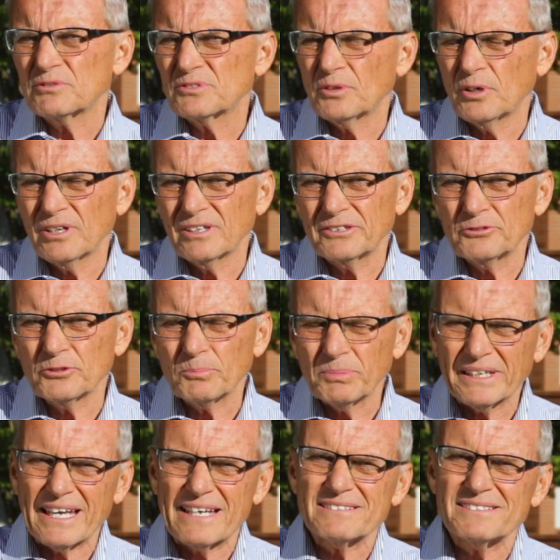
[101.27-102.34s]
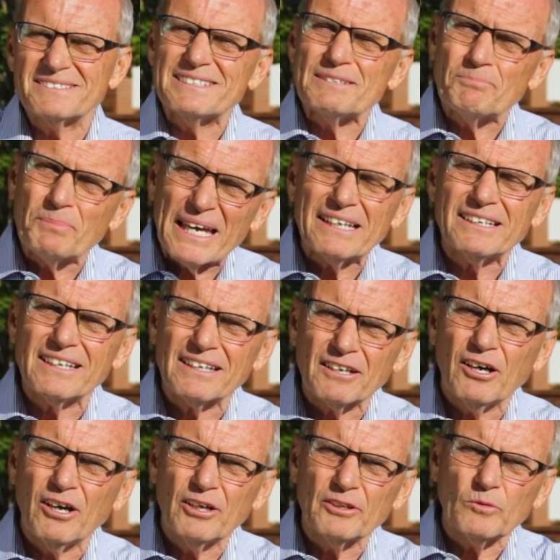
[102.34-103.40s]
soil and your plants depending
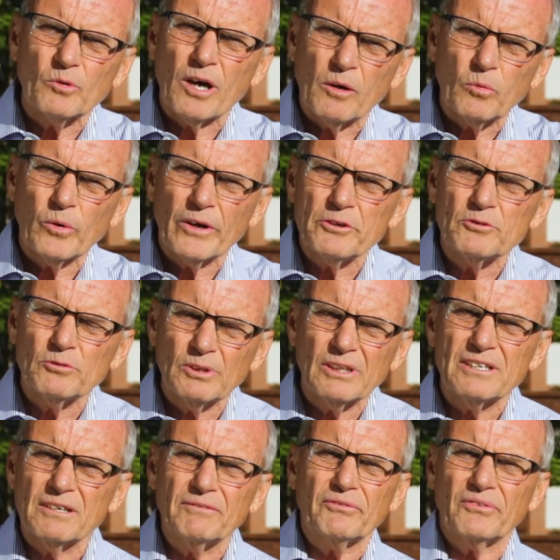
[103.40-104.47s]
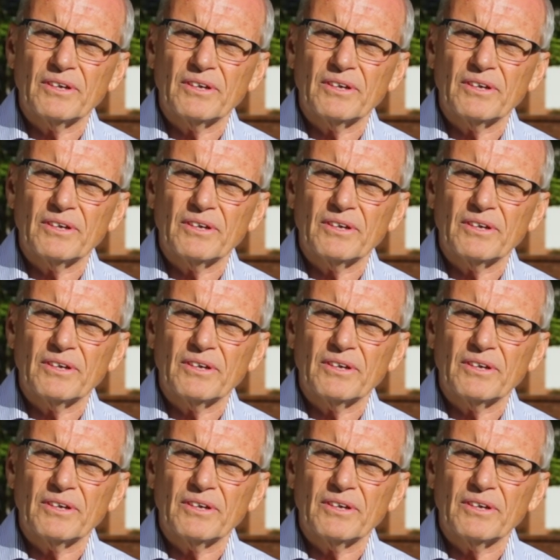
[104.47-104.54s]
on where you live,